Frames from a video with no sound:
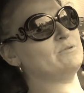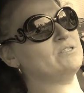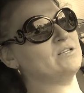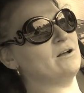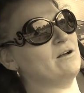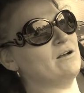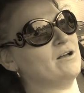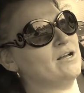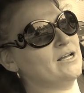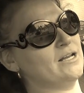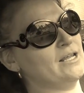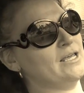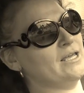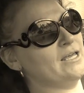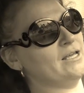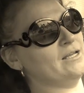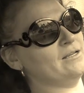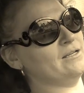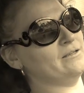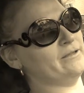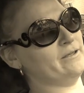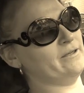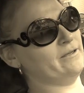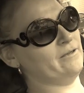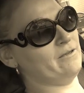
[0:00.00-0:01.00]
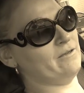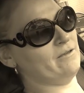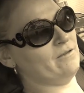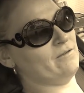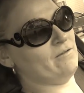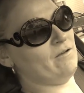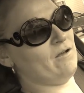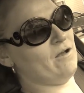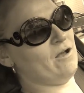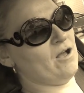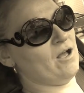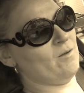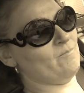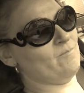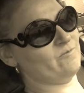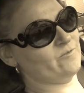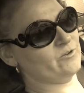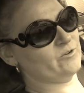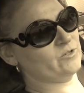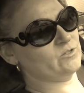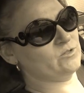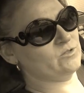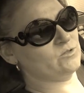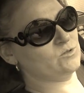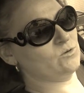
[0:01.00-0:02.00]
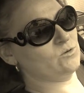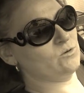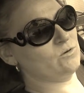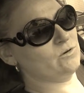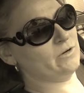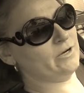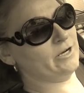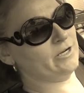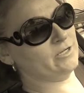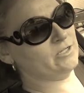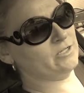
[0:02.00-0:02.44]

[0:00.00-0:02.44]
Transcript: on it for storage